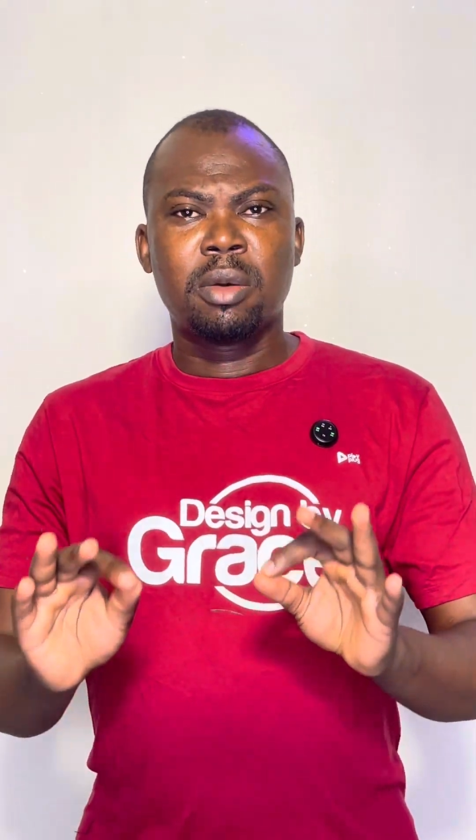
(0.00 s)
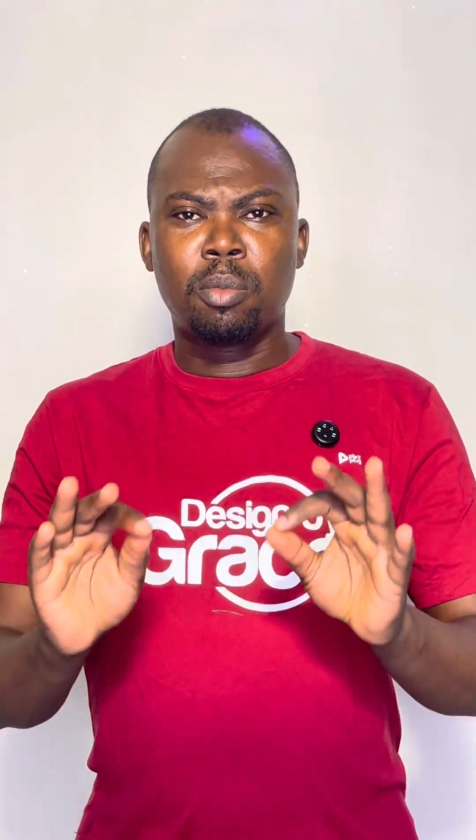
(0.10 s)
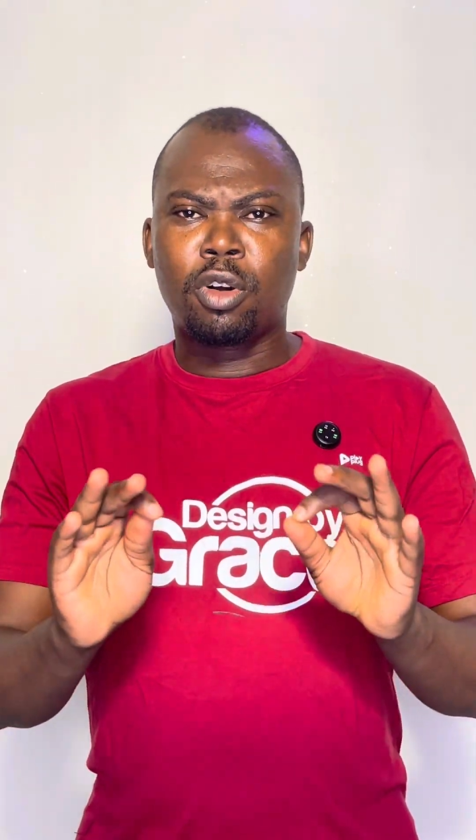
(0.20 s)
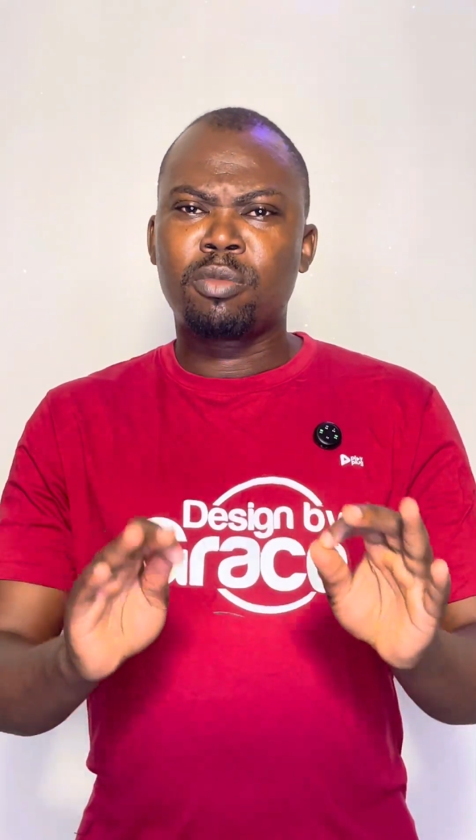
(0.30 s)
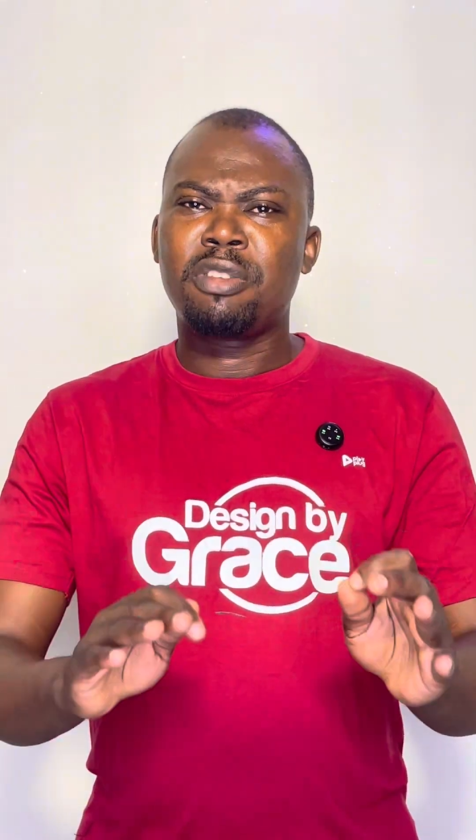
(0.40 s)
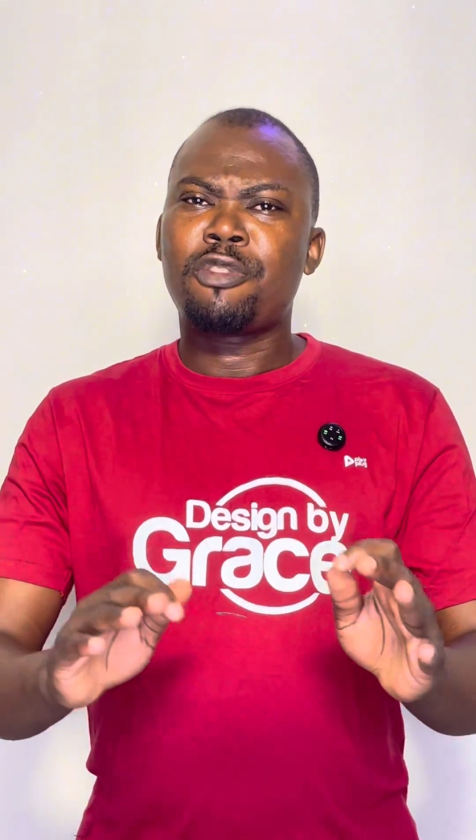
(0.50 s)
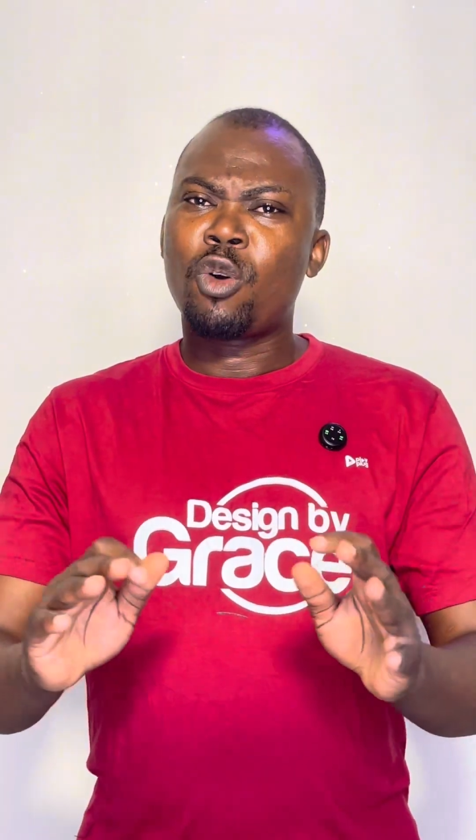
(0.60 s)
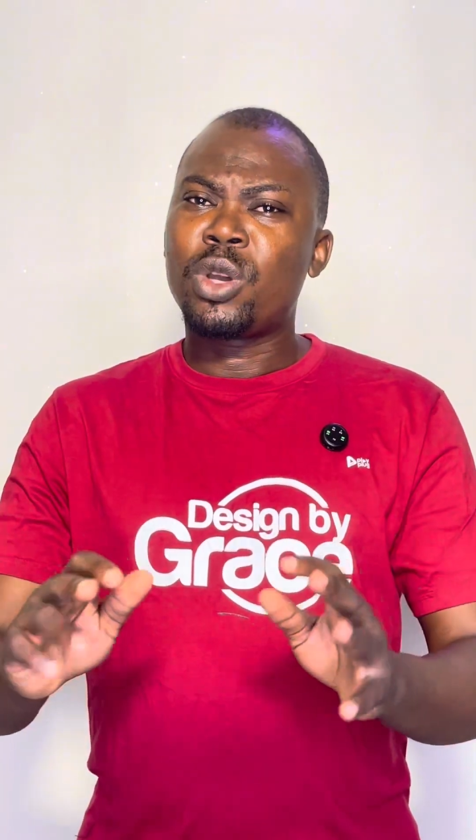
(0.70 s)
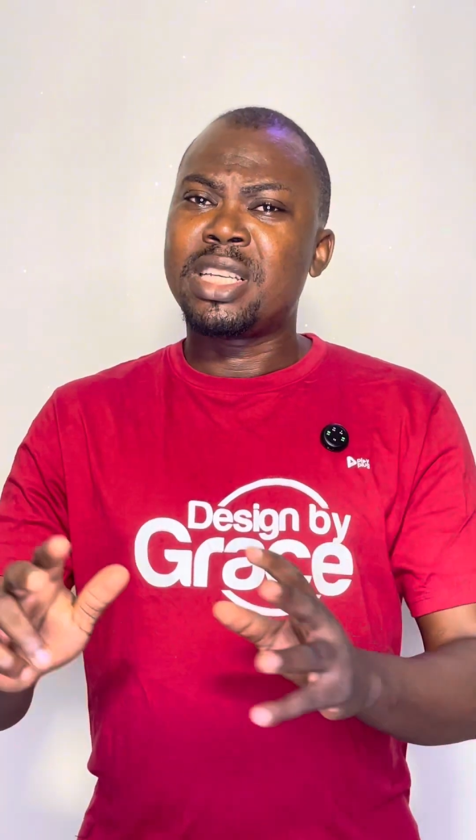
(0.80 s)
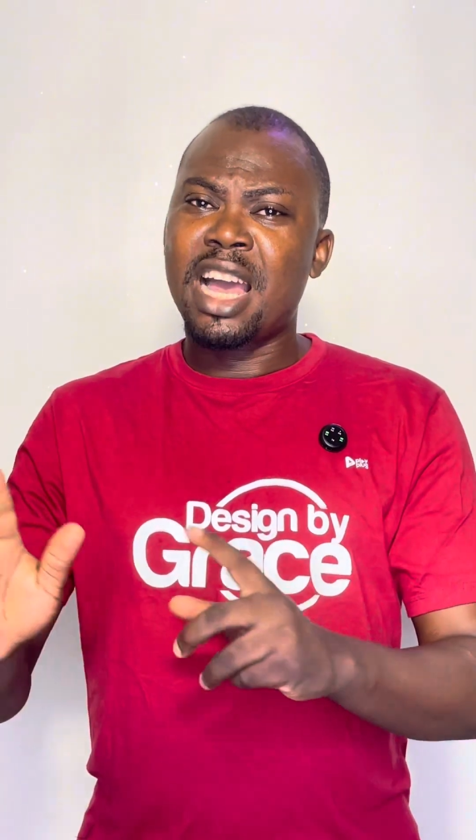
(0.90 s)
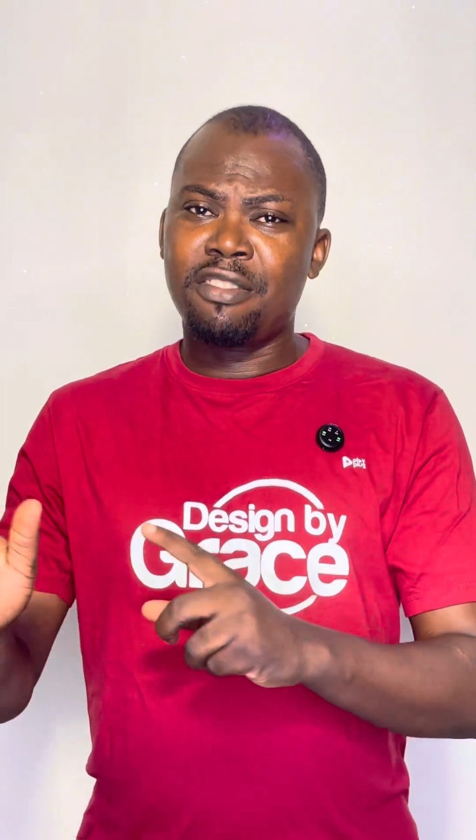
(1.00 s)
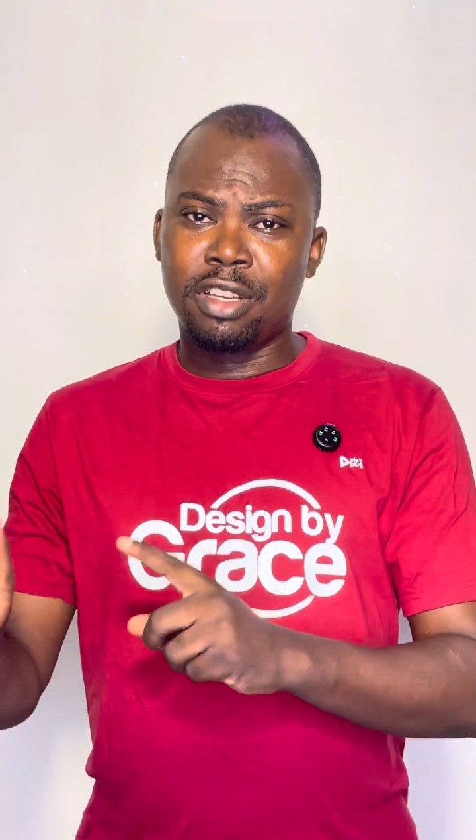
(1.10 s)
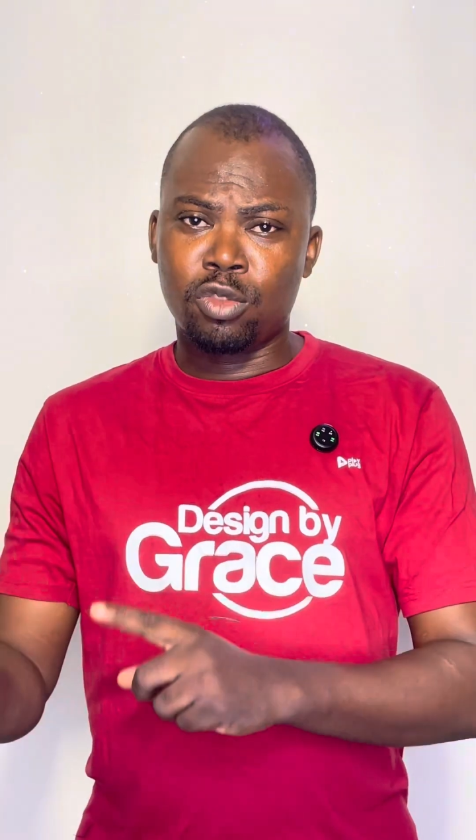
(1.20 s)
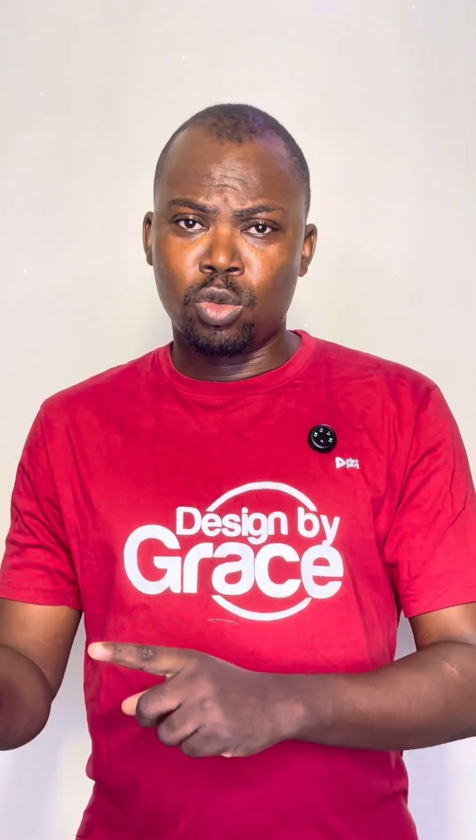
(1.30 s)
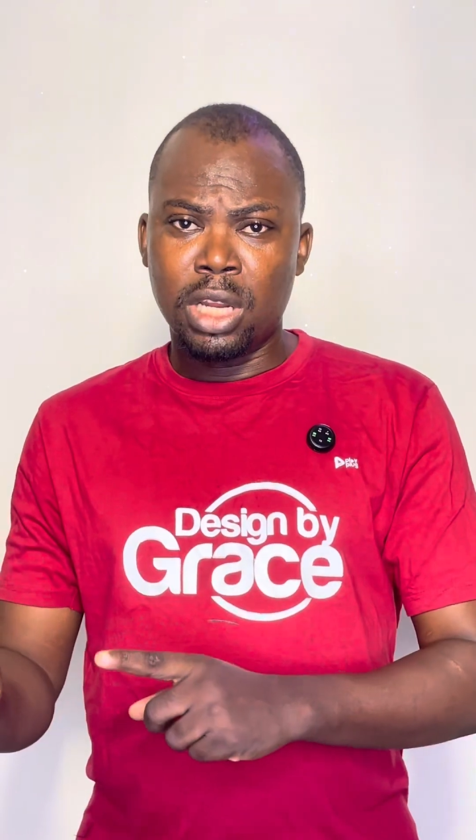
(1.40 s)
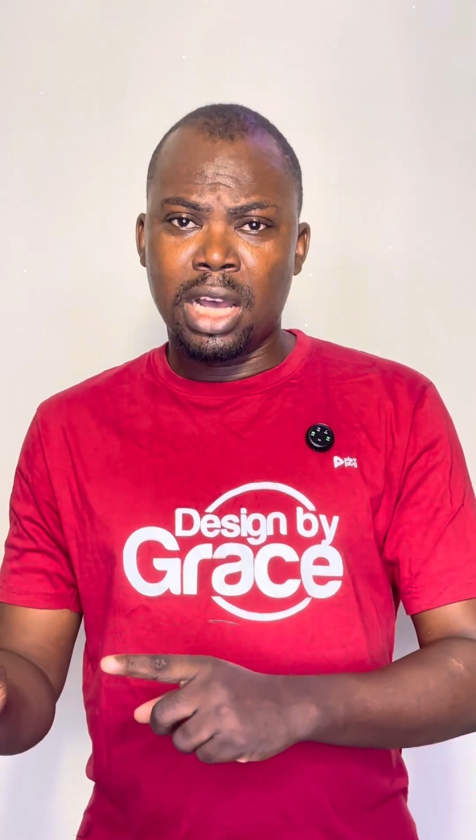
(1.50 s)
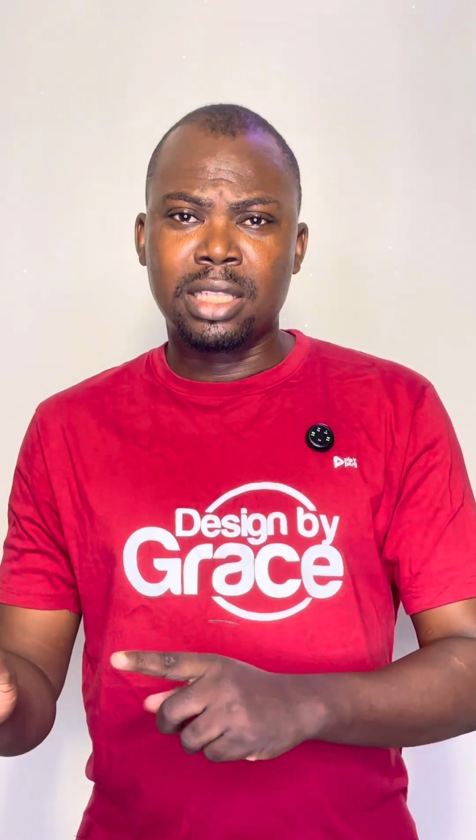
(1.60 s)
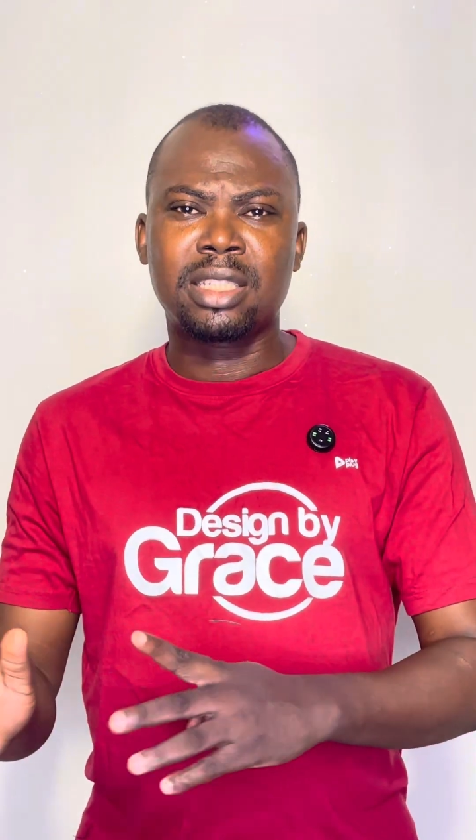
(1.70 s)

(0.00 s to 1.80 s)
But before we dive into that,